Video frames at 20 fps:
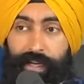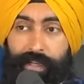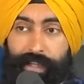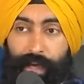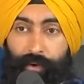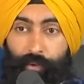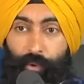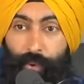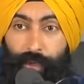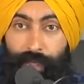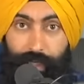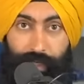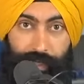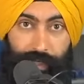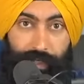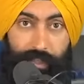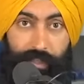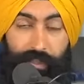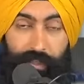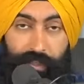That way, we can
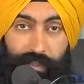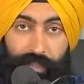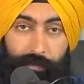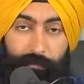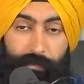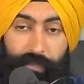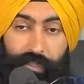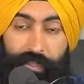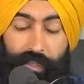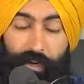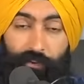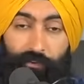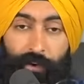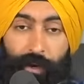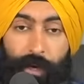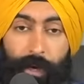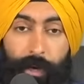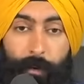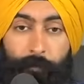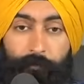get into the deeper stuff.
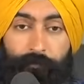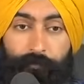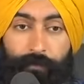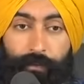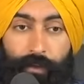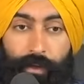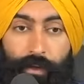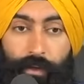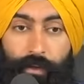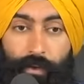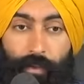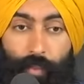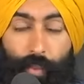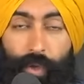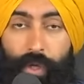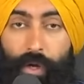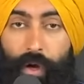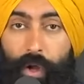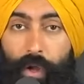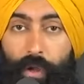
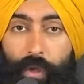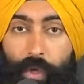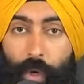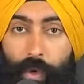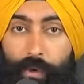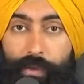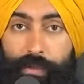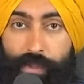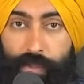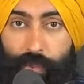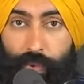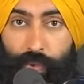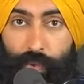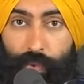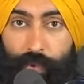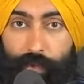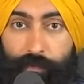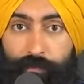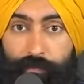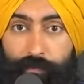We all go to
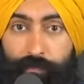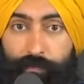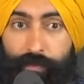school